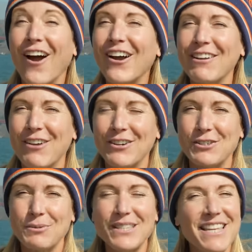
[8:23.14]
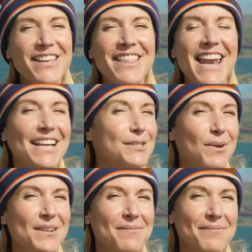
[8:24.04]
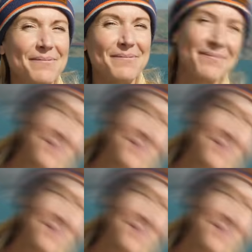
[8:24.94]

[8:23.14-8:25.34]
All right, runners, we'll see you in the next one.